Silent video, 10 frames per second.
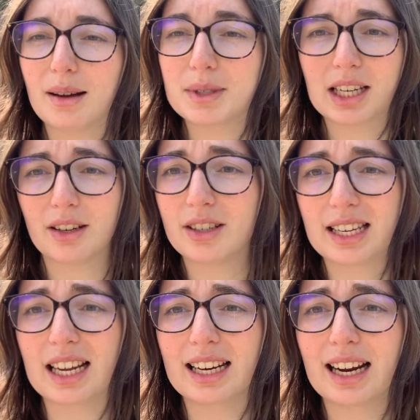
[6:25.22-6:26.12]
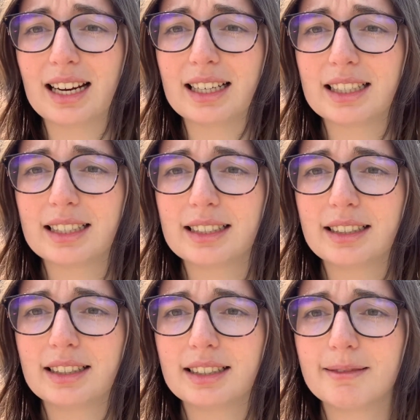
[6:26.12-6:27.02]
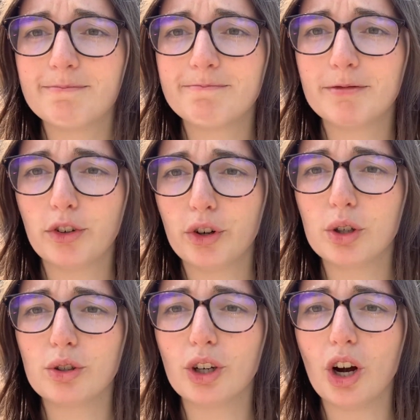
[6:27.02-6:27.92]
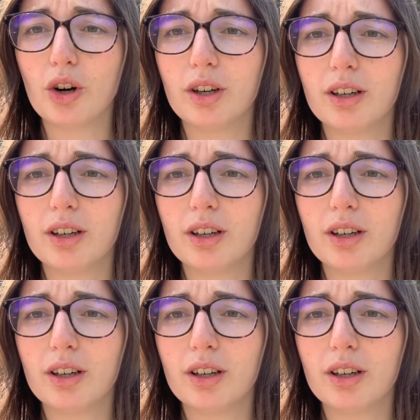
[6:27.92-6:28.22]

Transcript: still on the second island. 4 to go.